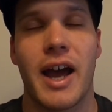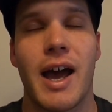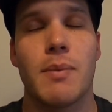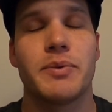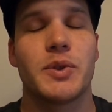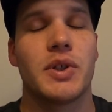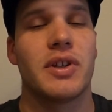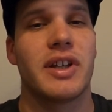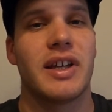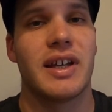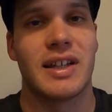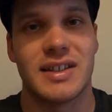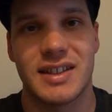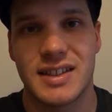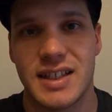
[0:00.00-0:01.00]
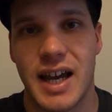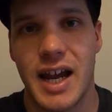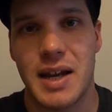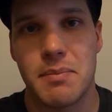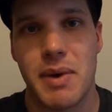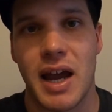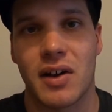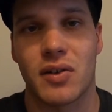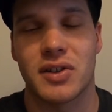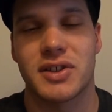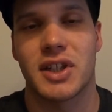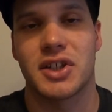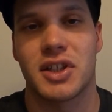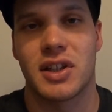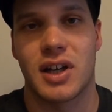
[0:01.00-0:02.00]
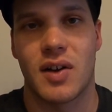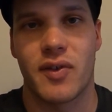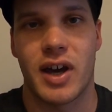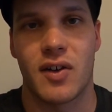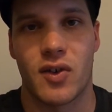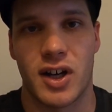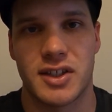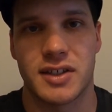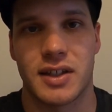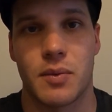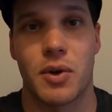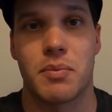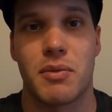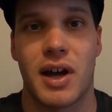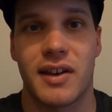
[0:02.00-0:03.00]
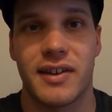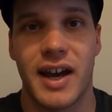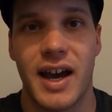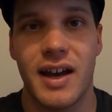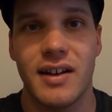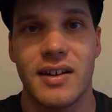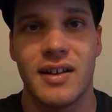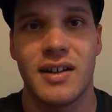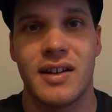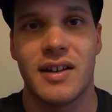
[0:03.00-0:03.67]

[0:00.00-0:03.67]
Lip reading: absolutely insane mackerel session that I've had recently with my dad.